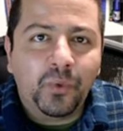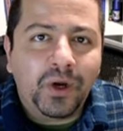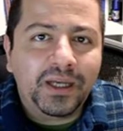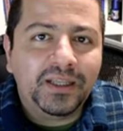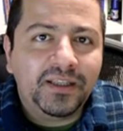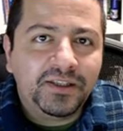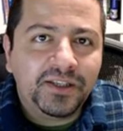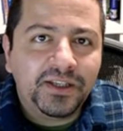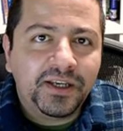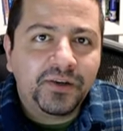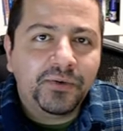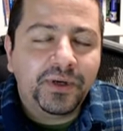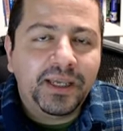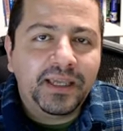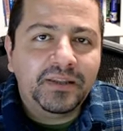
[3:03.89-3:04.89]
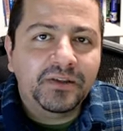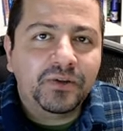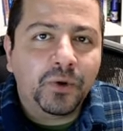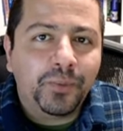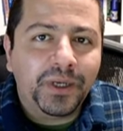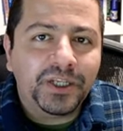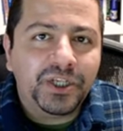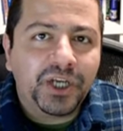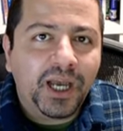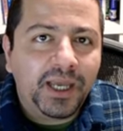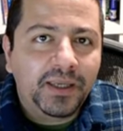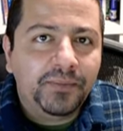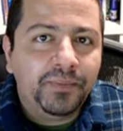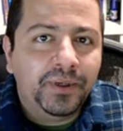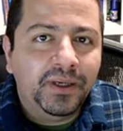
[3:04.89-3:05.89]
Why does it create so much
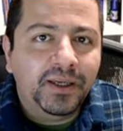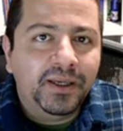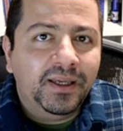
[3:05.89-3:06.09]
hype?